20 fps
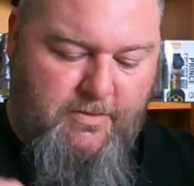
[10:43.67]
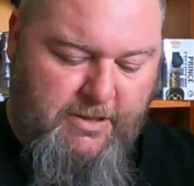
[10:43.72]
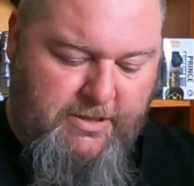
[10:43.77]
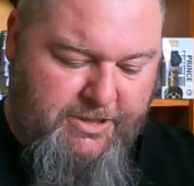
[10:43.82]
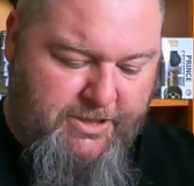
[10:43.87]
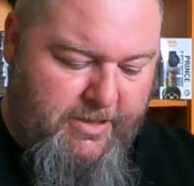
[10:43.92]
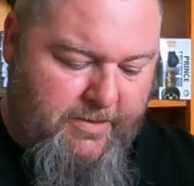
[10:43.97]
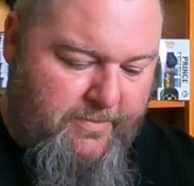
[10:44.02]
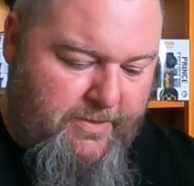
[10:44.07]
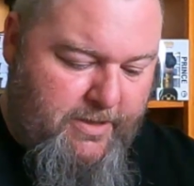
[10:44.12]

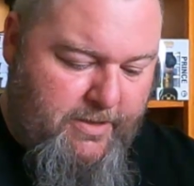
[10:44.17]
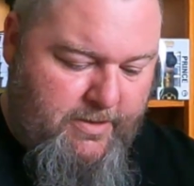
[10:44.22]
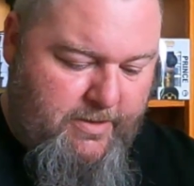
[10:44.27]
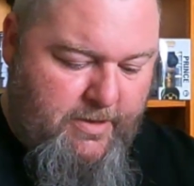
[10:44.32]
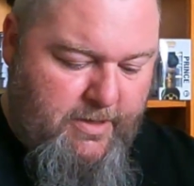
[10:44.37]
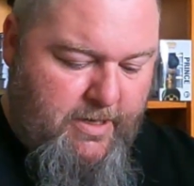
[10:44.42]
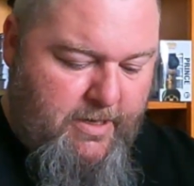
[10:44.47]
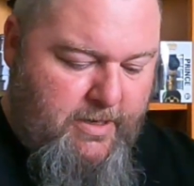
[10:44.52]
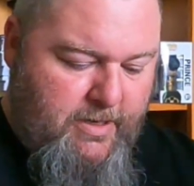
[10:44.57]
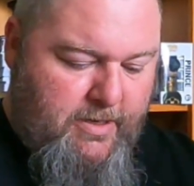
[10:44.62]
legitimate,
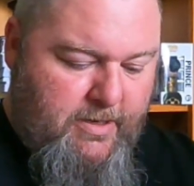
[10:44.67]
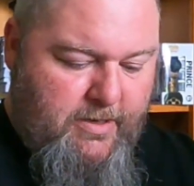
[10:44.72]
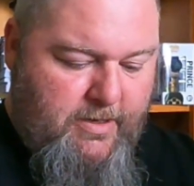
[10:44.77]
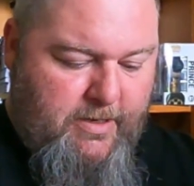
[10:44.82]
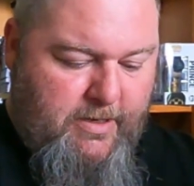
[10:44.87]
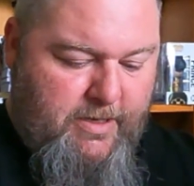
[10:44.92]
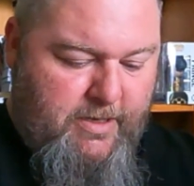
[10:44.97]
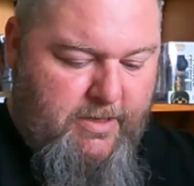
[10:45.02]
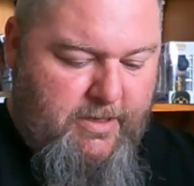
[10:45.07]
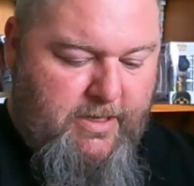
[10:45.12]

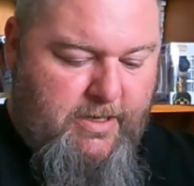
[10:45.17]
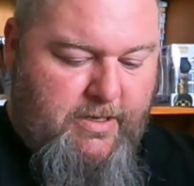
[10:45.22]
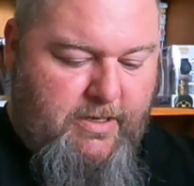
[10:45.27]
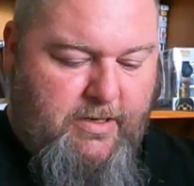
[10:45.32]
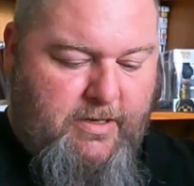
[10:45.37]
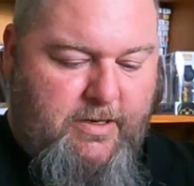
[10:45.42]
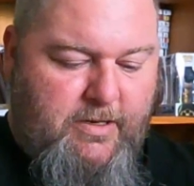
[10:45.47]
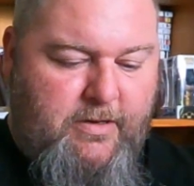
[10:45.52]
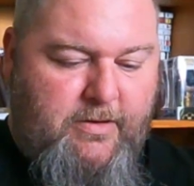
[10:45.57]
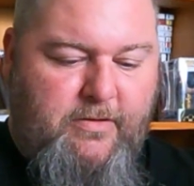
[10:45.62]
and
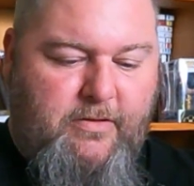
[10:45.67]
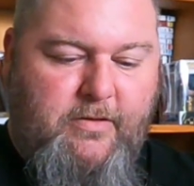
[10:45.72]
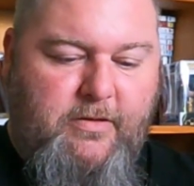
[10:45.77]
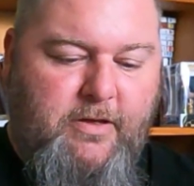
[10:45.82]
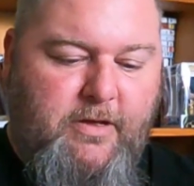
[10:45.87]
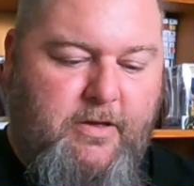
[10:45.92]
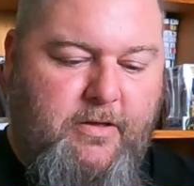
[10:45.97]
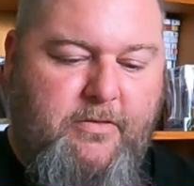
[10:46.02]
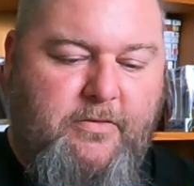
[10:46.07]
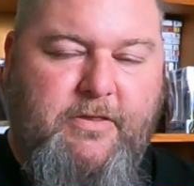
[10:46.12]
then
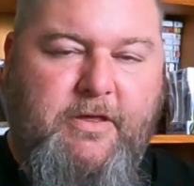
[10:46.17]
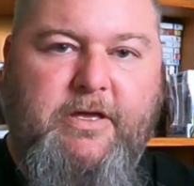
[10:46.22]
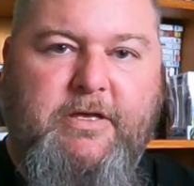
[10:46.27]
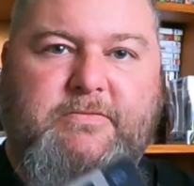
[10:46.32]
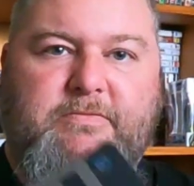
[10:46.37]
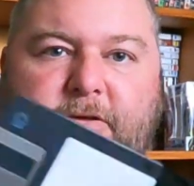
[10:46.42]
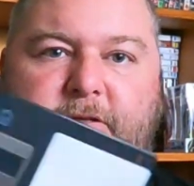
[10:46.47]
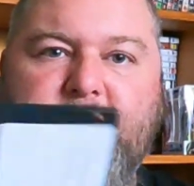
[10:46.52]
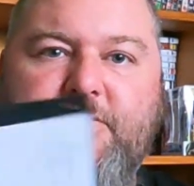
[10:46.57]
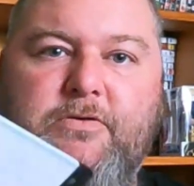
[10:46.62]

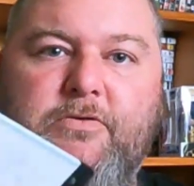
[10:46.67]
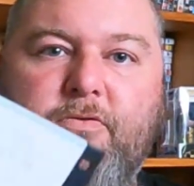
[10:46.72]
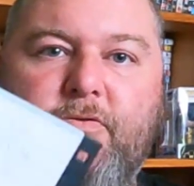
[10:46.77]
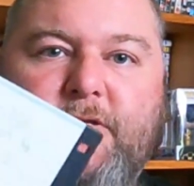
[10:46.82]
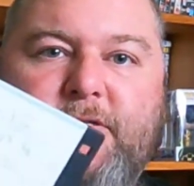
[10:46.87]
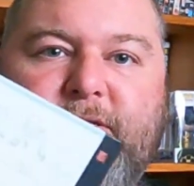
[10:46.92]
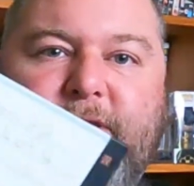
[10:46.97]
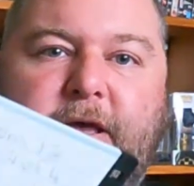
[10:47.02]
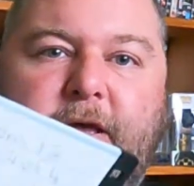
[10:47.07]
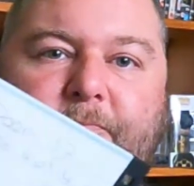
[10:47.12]
these ones are all
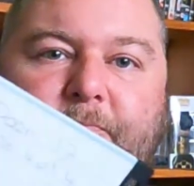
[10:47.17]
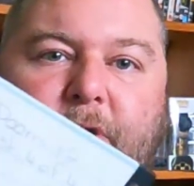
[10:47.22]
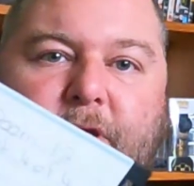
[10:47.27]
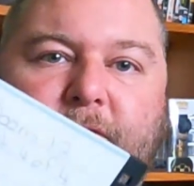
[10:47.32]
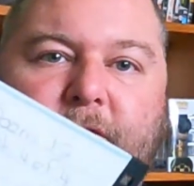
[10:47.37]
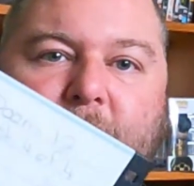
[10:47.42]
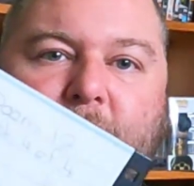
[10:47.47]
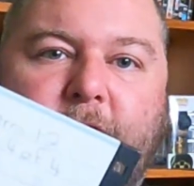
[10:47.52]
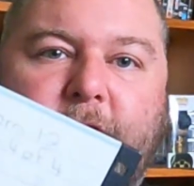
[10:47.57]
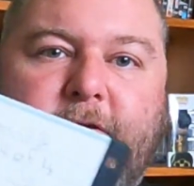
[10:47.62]
the same,
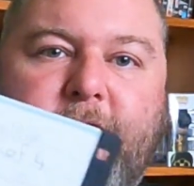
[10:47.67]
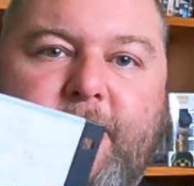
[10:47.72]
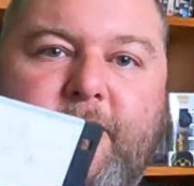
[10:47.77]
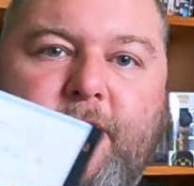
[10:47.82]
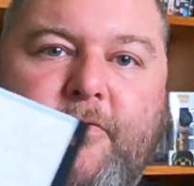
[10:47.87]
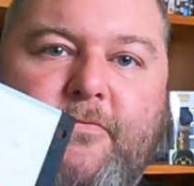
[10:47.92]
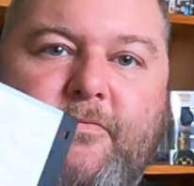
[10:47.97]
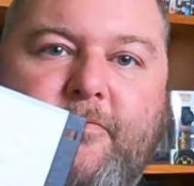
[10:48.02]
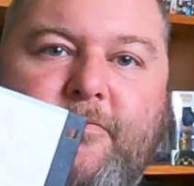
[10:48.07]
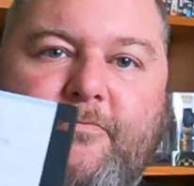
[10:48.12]
but they're like
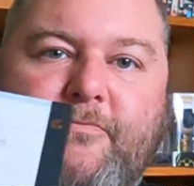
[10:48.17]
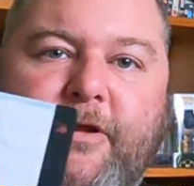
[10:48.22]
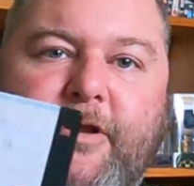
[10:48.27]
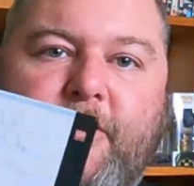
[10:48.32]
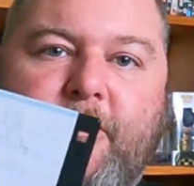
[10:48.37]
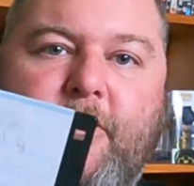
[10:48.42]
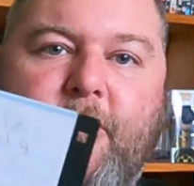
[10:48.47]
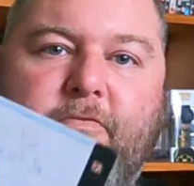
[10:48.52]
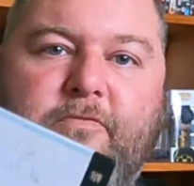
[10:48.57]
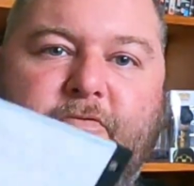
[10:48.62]

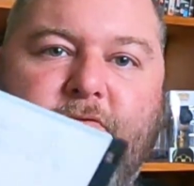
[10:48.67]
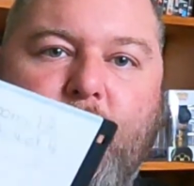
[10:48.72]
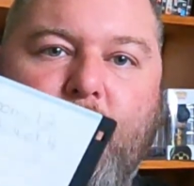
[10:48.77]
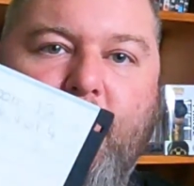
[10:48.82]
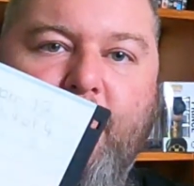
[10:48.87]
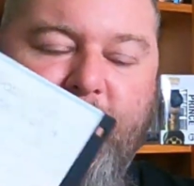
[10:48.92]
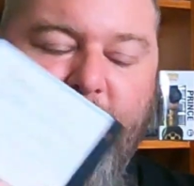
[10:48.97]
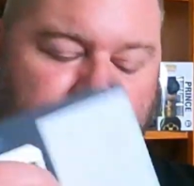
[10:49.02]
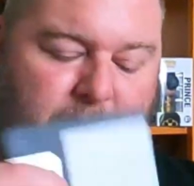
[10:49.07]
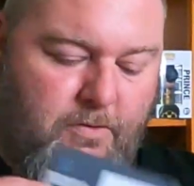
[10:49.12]
written on
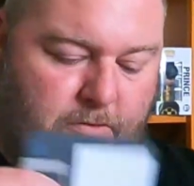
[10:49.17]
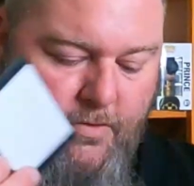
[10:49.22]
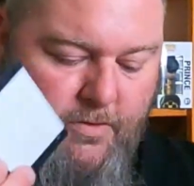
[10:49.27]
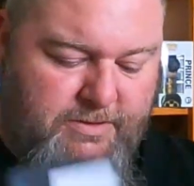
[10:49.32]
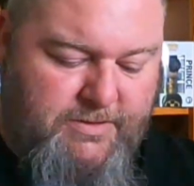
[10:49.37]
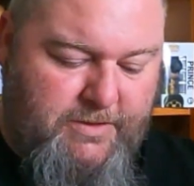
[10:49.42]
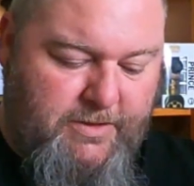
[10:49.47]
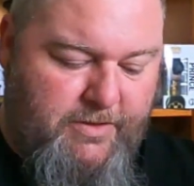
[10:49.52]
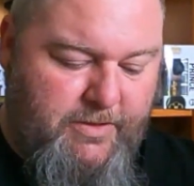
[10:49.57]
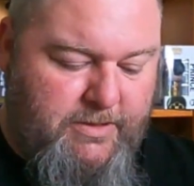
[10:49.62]
4 of
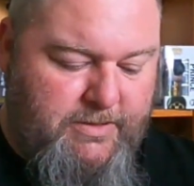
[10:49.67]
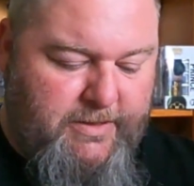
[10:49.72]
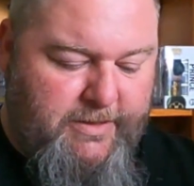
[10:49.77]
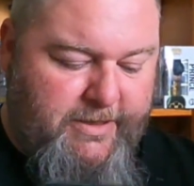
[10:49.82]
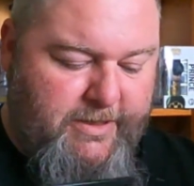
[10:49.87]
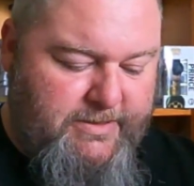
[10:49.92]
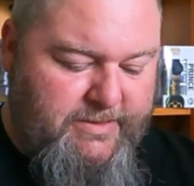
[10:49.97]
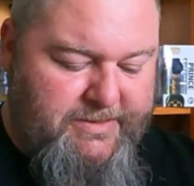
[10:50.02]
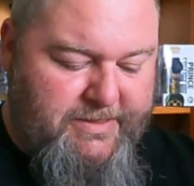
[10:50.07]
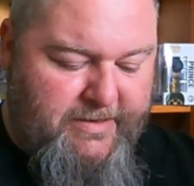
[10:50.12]
4. So there's
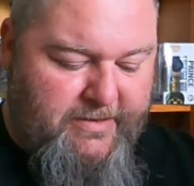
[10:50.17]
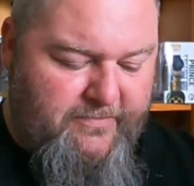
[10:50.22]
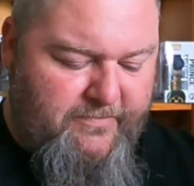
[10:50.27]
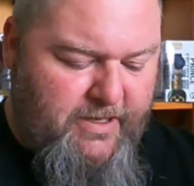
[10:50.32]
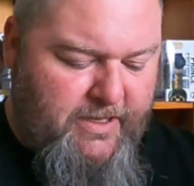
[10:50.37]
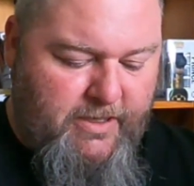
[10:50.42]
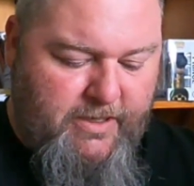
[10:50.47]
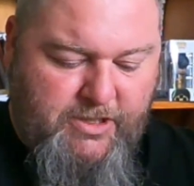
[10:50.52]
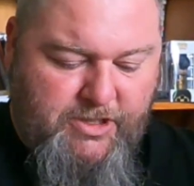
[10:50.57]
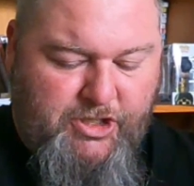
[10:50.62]
like a set of
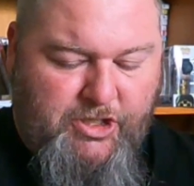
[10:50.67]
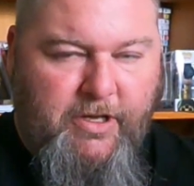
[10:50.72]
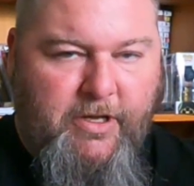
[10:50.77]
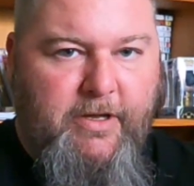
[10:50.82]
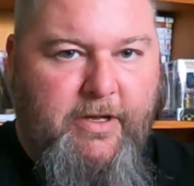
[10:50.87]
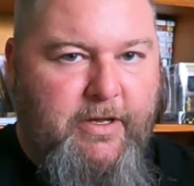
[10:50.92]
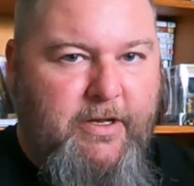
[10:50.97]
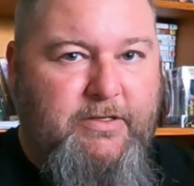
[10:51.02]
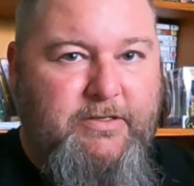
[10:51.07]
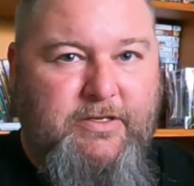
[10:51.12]
each.
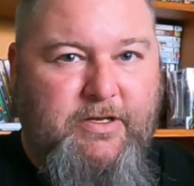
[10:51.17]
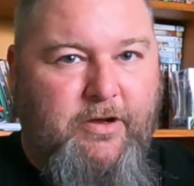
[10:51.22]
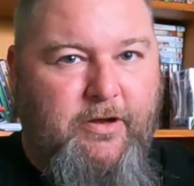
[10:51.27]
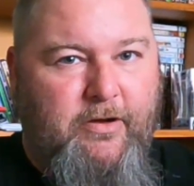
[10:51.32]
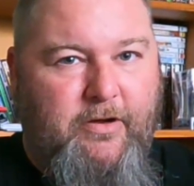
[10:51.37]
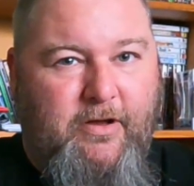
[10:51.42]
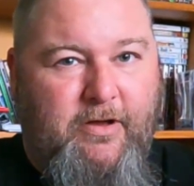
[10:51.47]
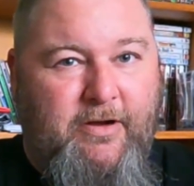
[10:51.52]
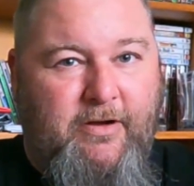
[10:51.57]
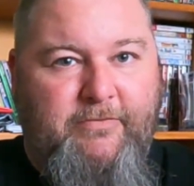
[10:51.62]

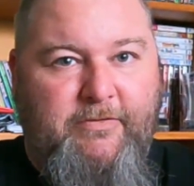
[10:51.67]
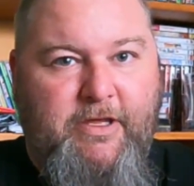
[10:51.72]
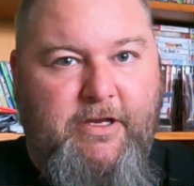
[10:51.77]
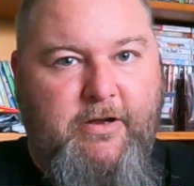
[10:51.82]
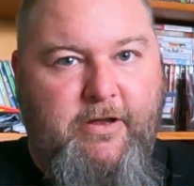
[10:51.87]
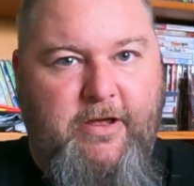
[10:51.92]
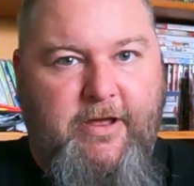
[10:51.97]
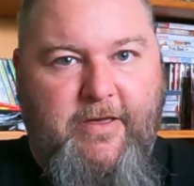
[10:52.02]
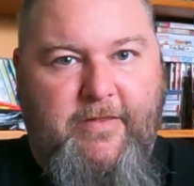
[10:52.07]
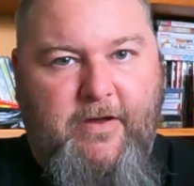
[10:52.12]
So I don't really
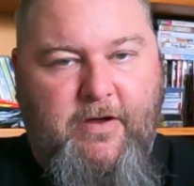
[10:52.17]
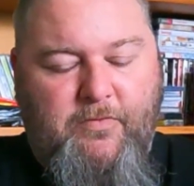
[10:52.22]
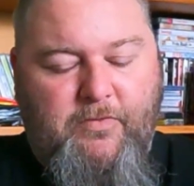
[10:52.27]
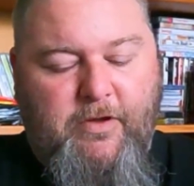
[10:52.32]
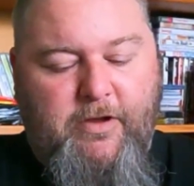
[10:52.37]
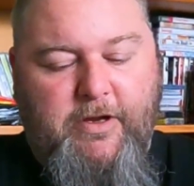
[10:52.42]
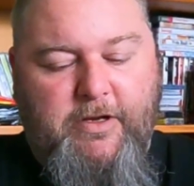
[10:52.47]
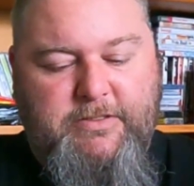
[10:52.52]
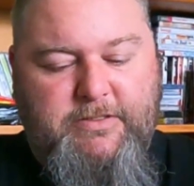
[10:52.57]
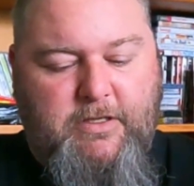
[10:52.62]
know how that
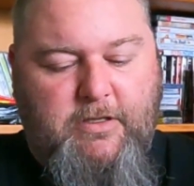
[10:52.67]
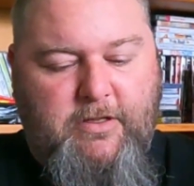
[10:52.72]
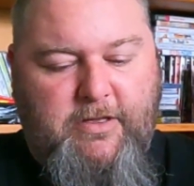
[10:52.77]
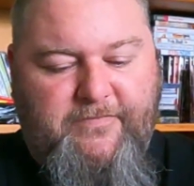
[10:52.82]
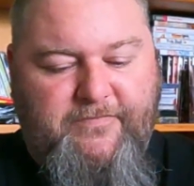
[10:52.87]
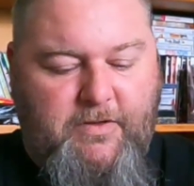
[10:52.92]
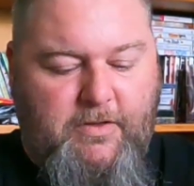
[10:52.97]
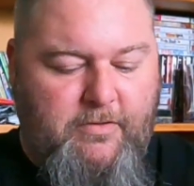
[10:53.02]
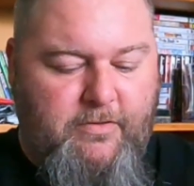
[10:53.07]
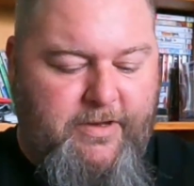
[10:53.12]
works. I'll
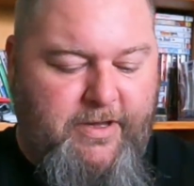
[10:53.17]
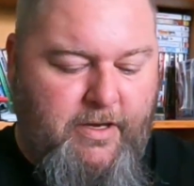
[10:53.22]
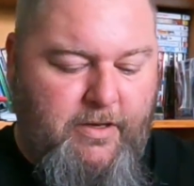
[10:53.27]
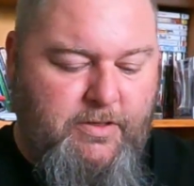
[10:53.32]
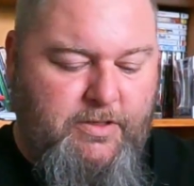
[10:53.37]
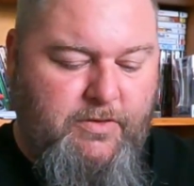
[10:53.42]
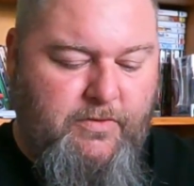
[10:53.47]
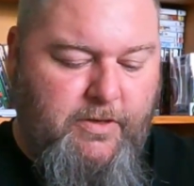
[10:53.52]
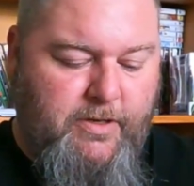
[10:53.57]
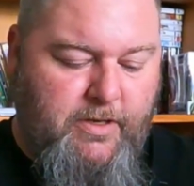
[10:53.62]
have to look
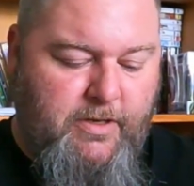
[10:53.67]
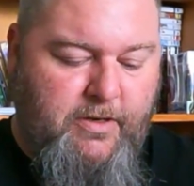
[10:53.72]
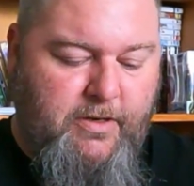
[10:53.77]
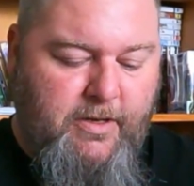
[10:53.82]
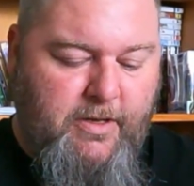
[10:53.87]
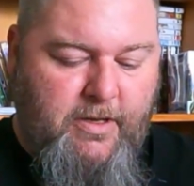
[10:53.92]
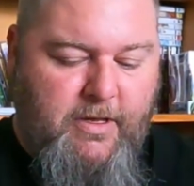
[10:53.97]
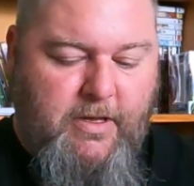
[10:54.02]
into it.